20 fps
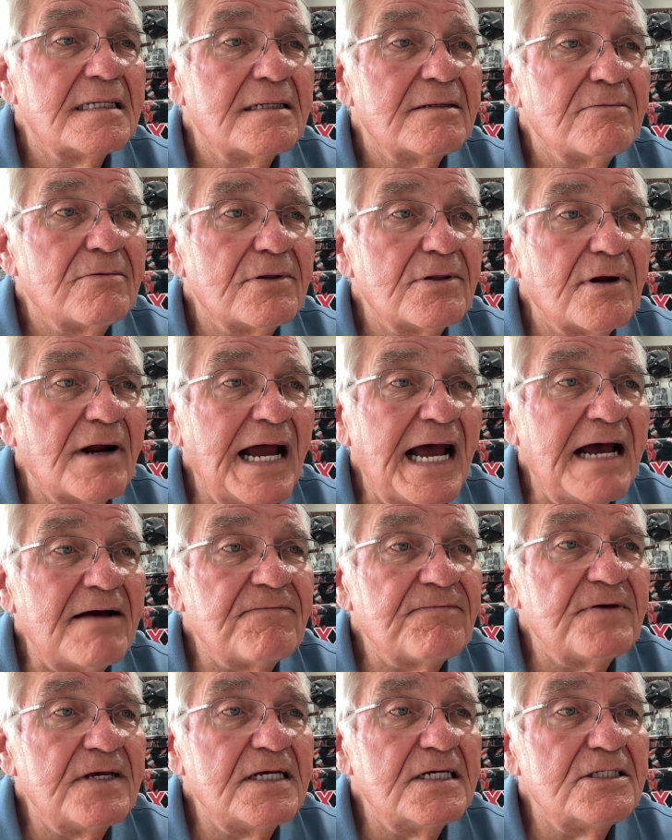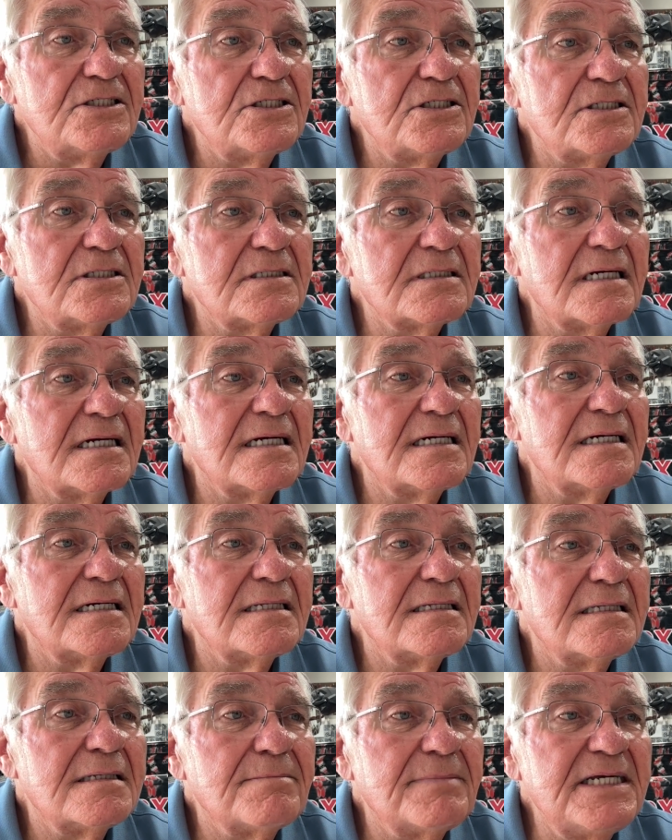with their iFish,
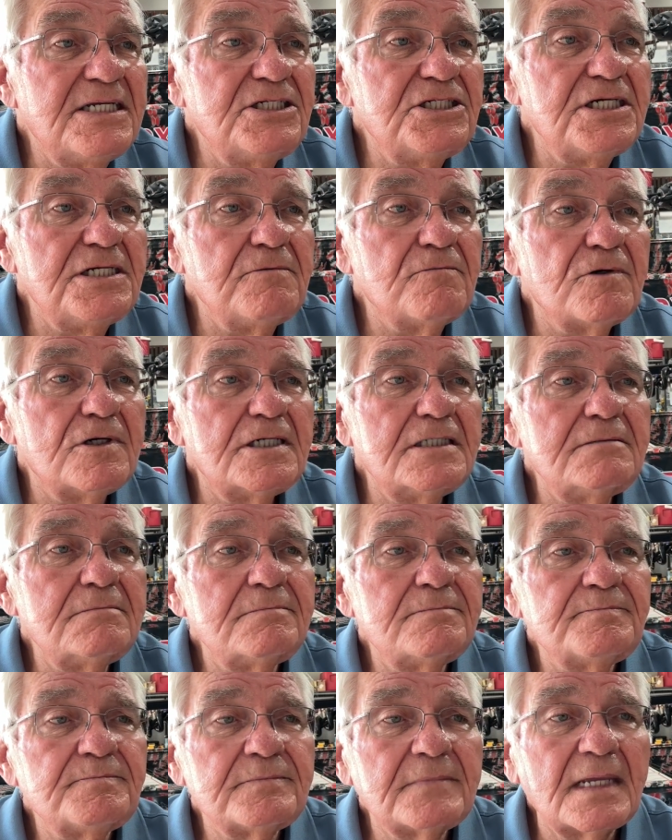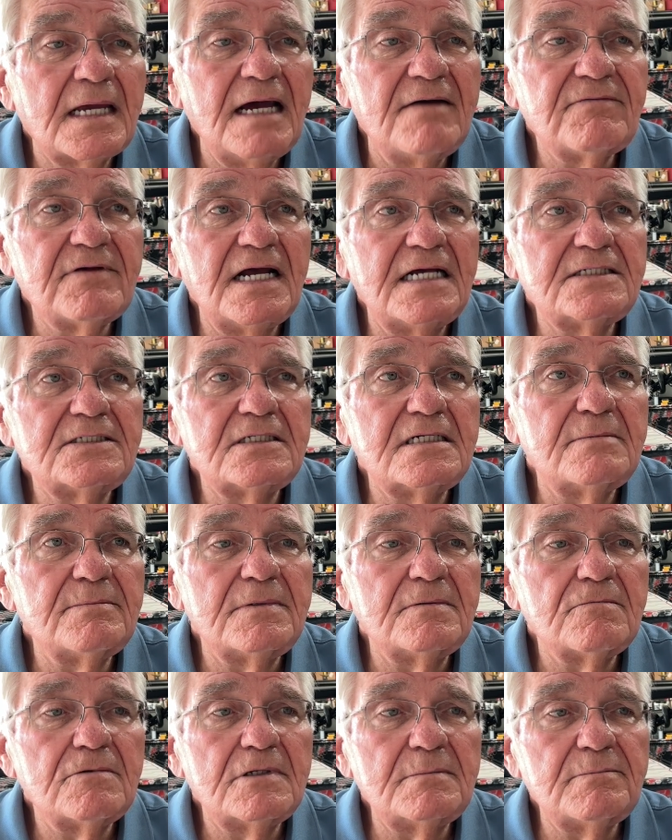the BG1. I've got
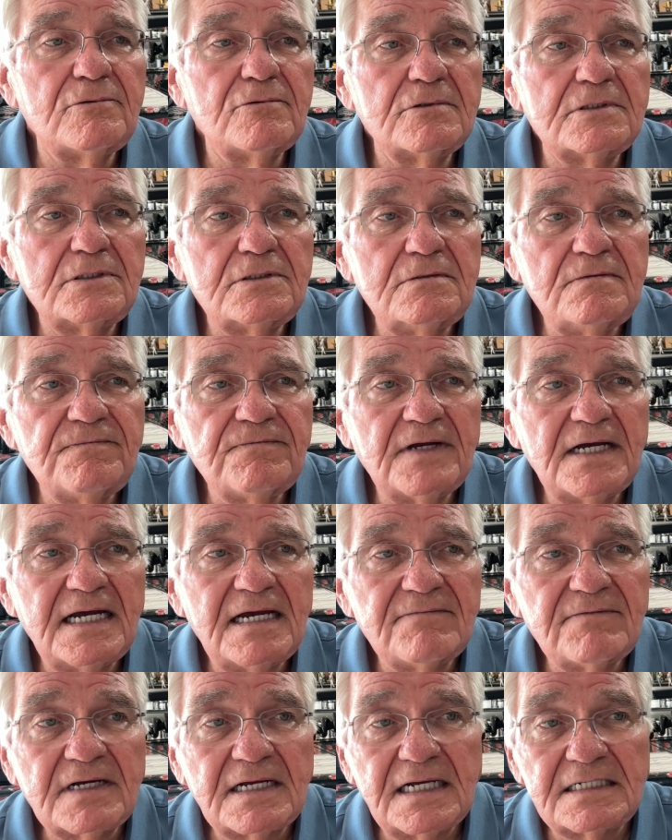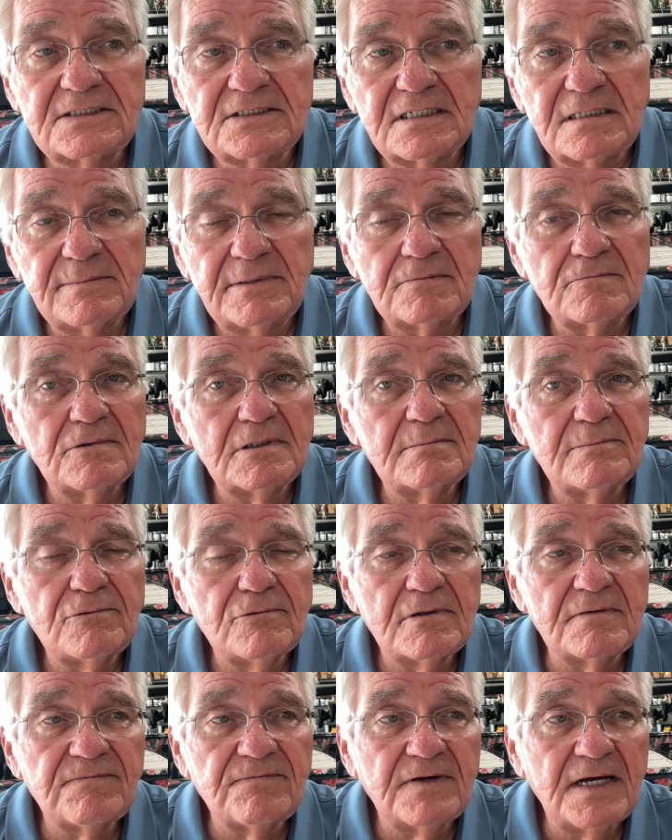some in 1.25, I got some in
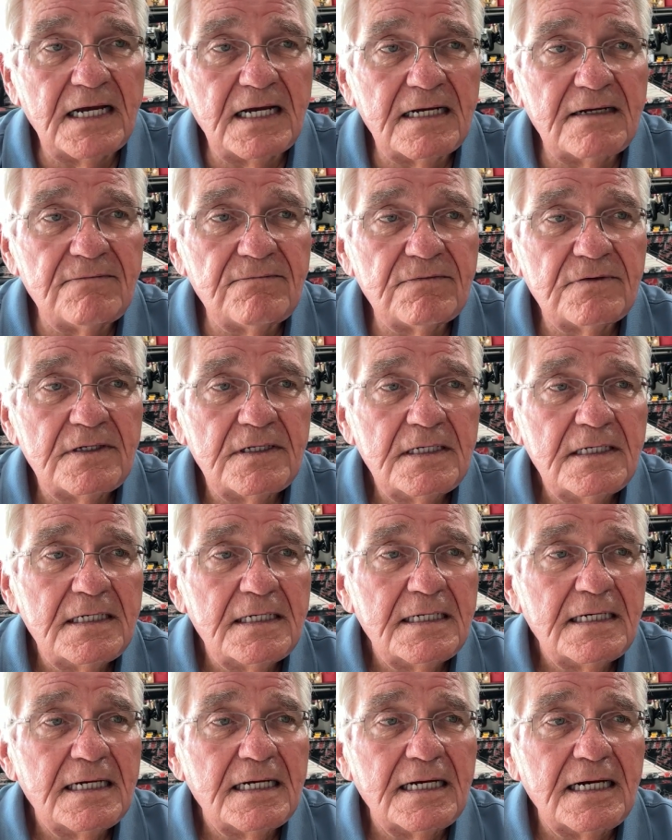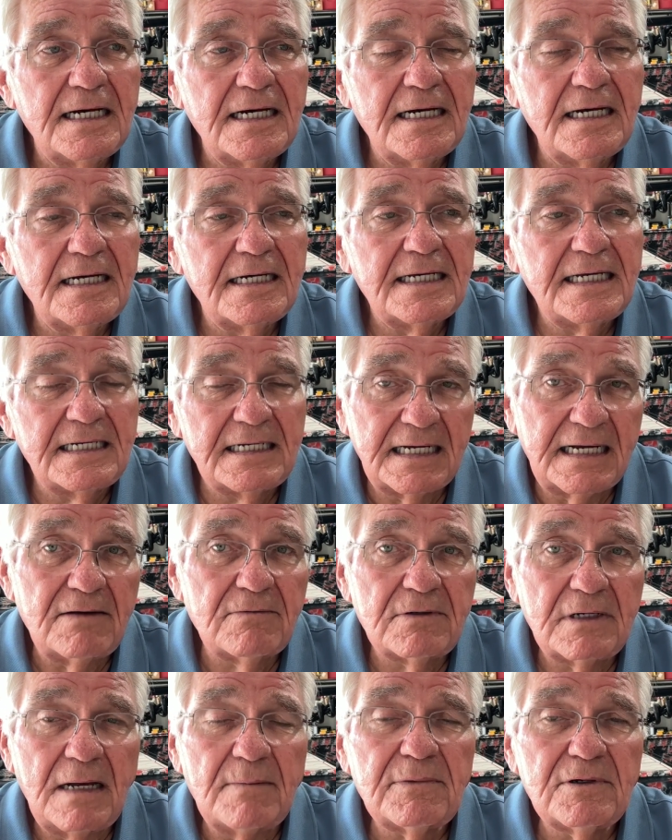1.5, and
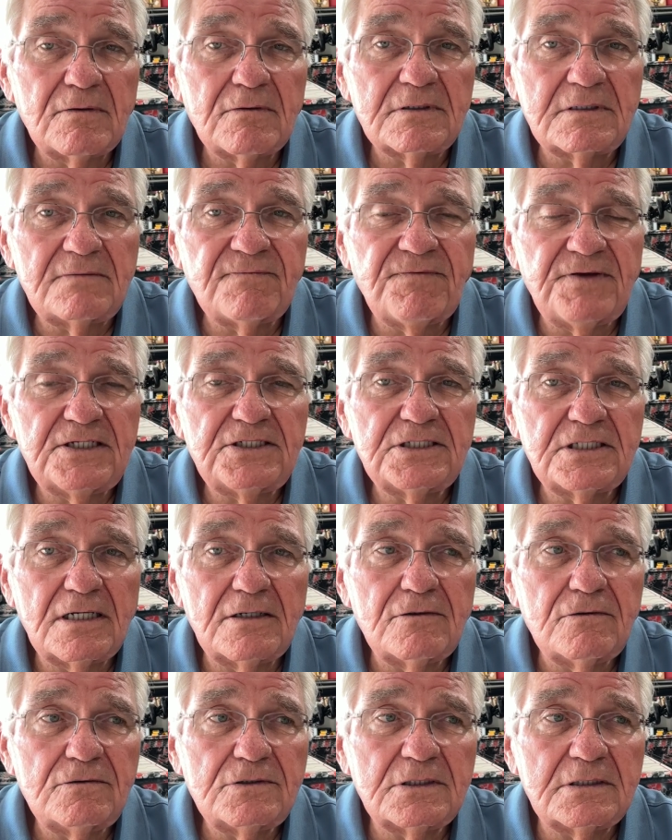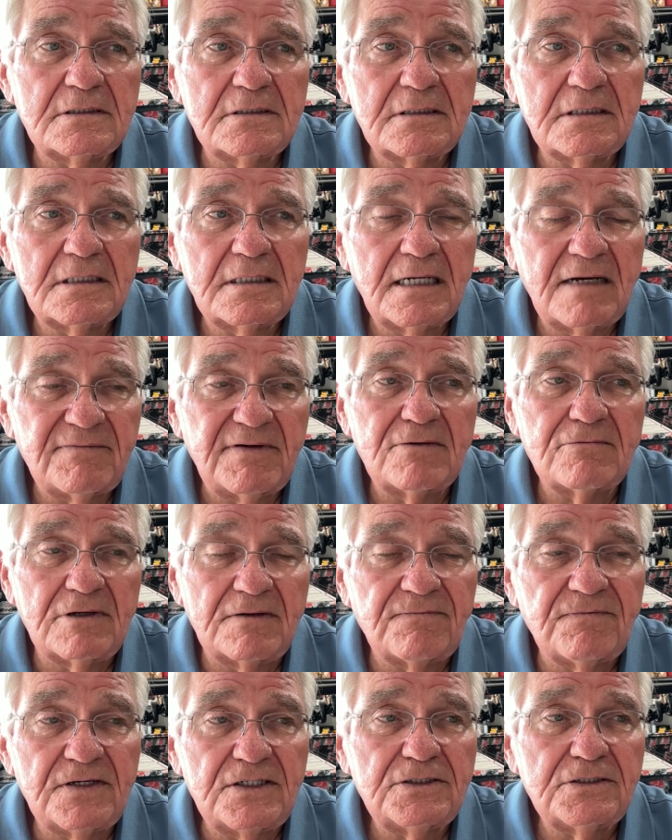I'm going to fish those, and I've
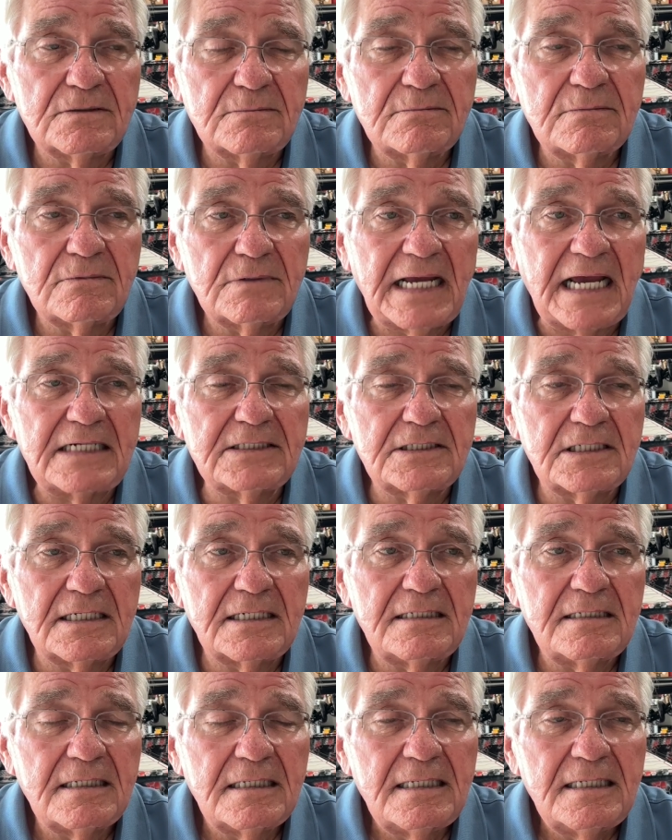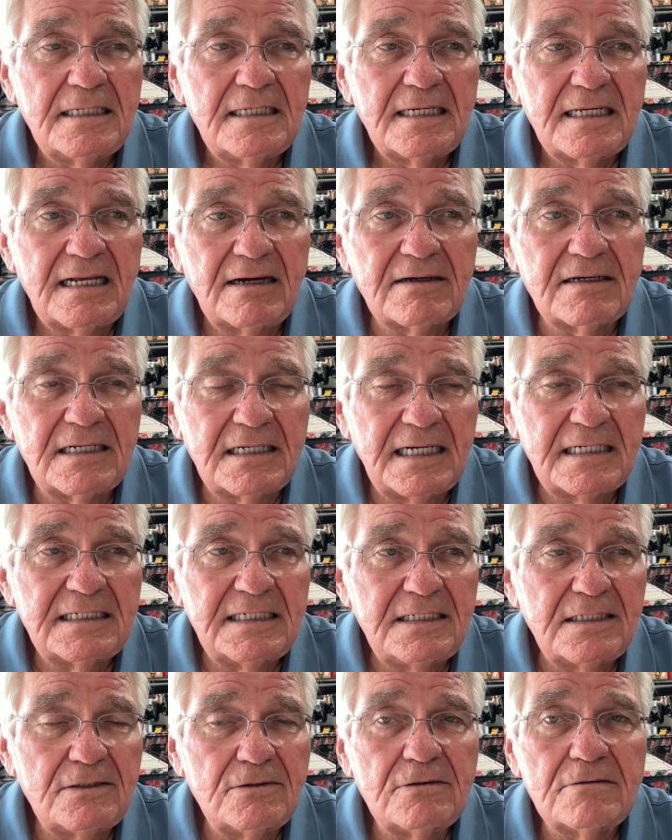already fished them, actually. I
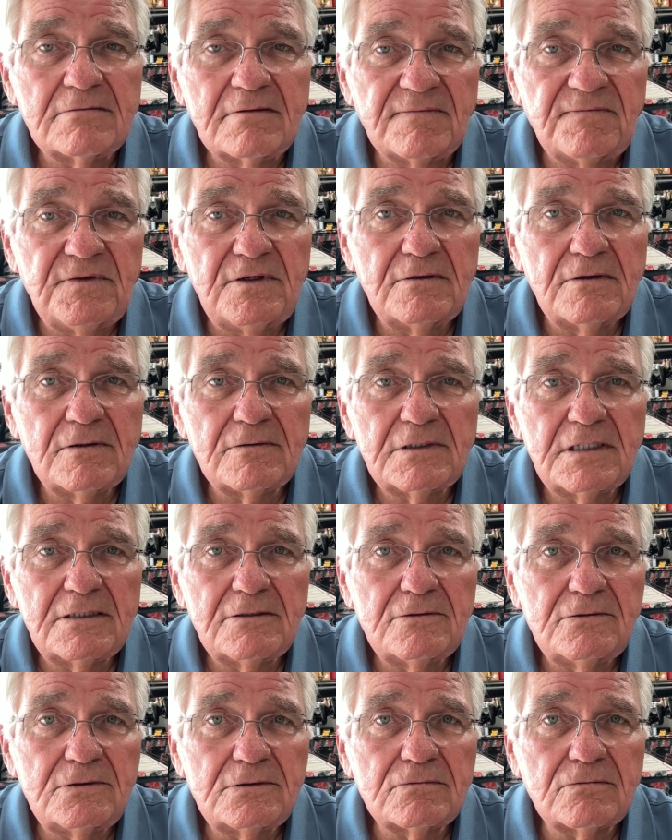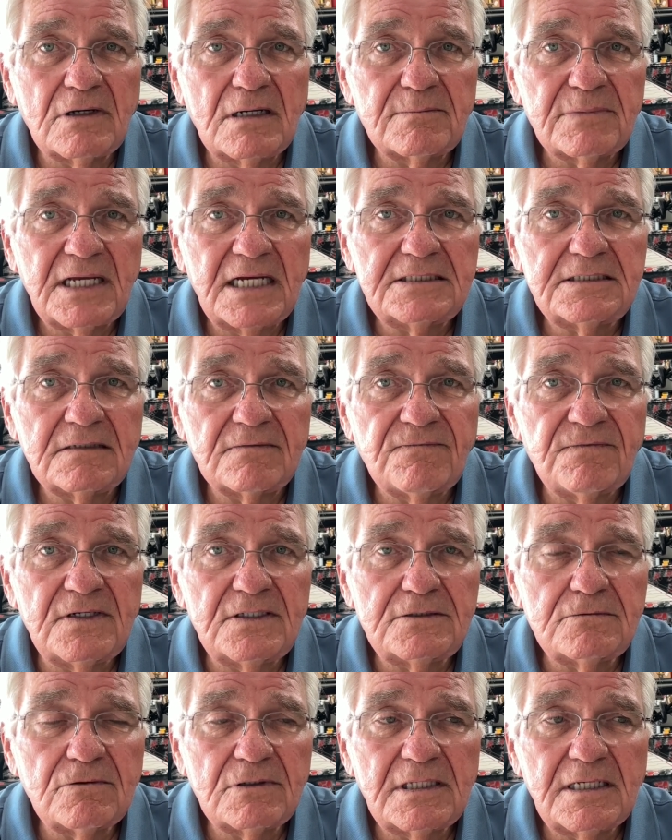need to do a review on those, where I'm catching
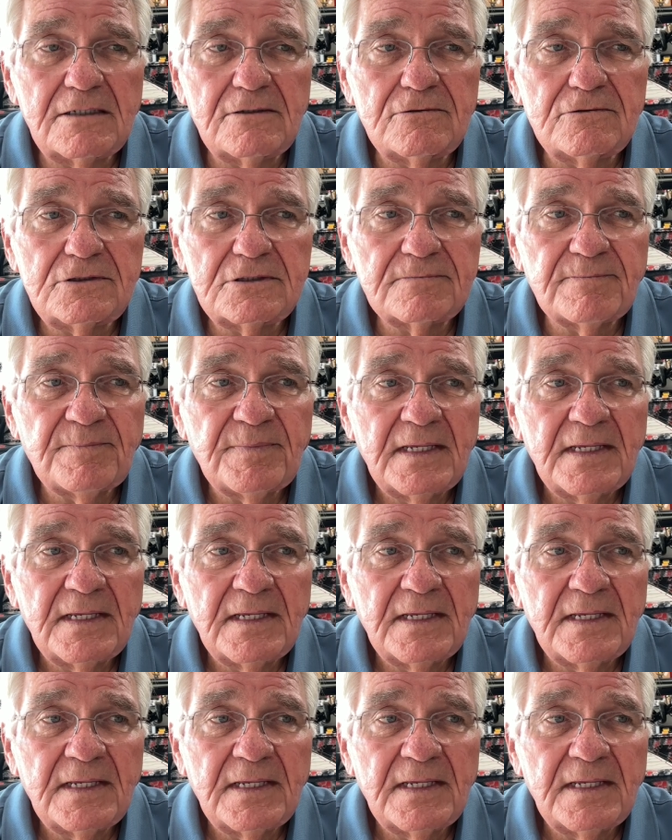fish with those.